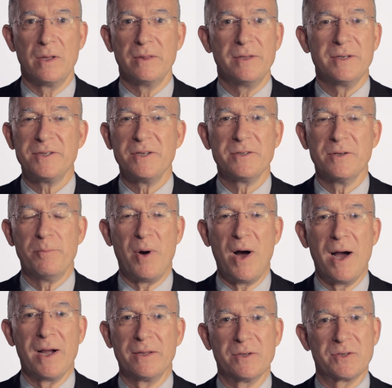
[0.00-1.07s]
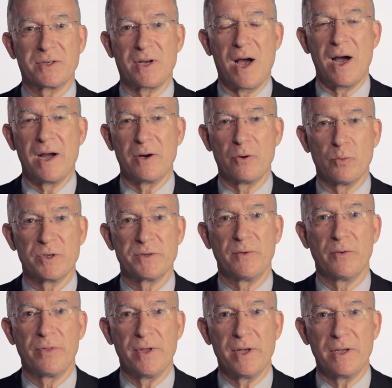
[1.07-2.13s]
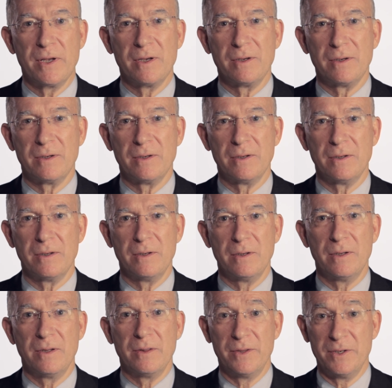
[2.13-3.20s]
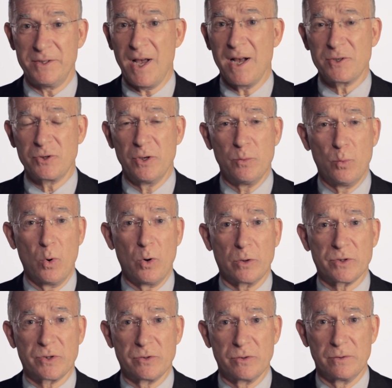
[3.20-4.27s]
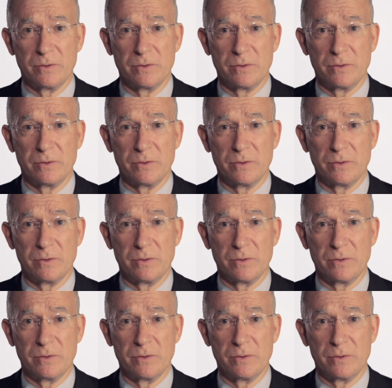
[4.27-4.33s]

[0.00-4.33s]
This isn't pie in the sky or wishful thinking. This actually works.